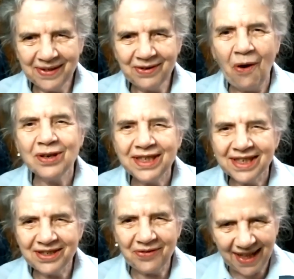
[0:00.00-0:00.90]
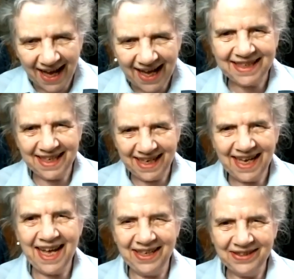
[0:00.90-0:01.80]
conscious of that.
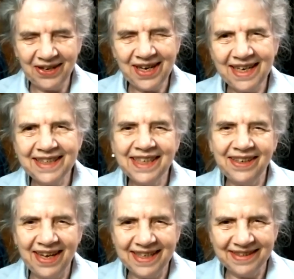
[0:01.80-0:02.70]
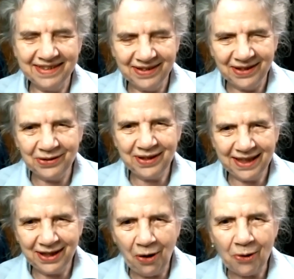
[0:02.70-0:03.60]
Not until I looked
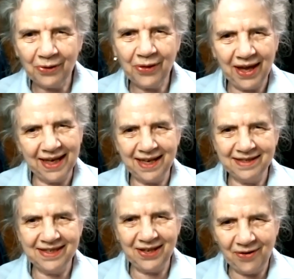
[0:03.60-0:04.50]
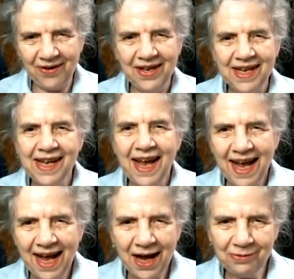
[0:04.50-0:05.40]
at the whole thing, I saw
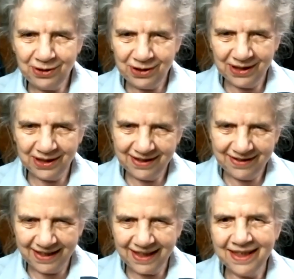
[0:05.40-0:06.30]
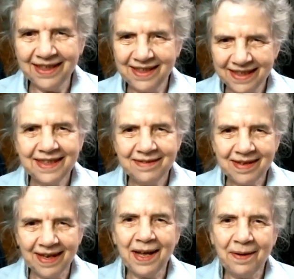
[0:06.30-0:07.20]
how she did it.
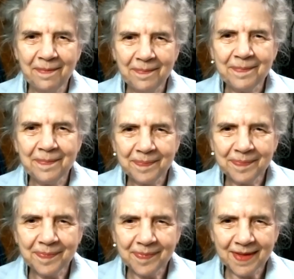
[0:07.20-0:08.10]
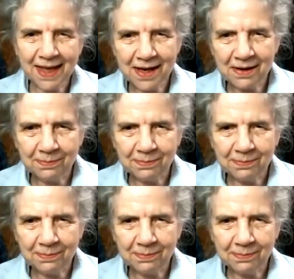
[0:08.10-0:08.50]
Yeah.